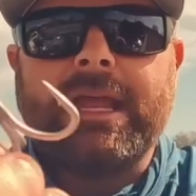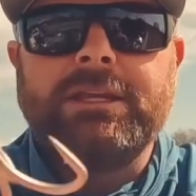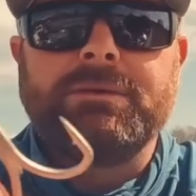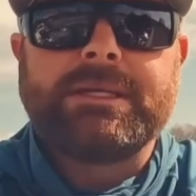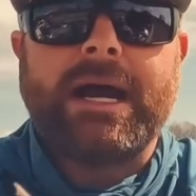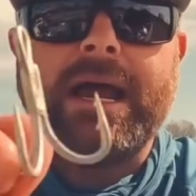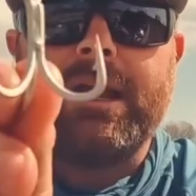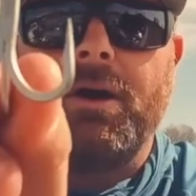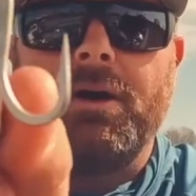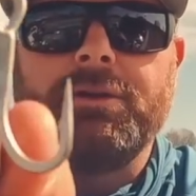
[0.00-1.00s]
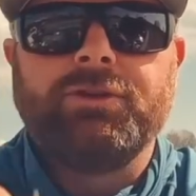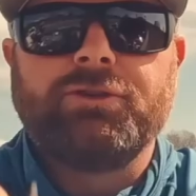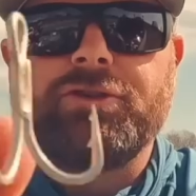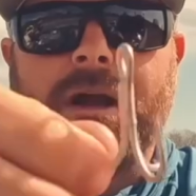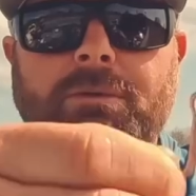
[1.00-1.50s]
and you tie on your
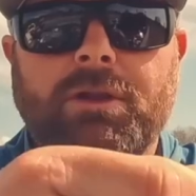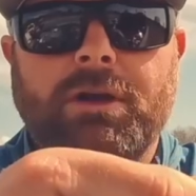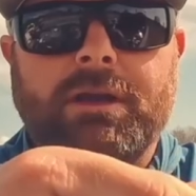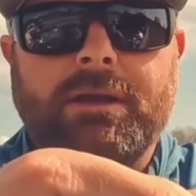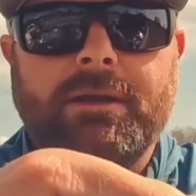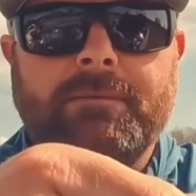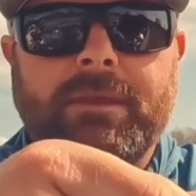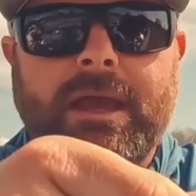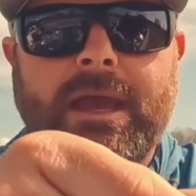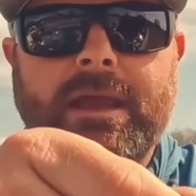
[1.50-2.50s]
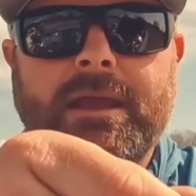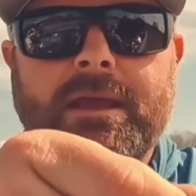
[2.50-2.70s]
treble hook, okay?